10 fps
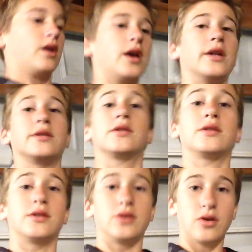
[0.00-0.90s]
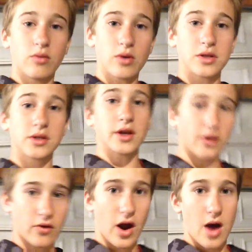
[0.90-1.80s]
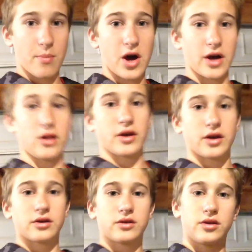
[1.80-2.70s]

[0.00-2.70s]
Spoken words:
It still runs like crap idling.